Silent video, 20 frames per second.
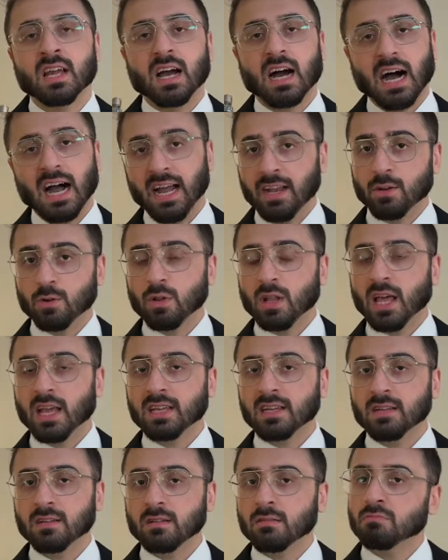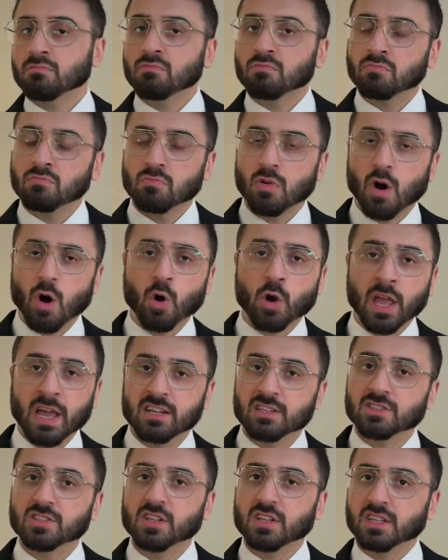I do like it
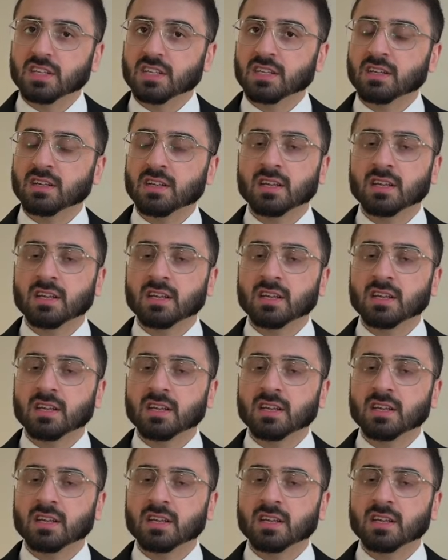occasionally.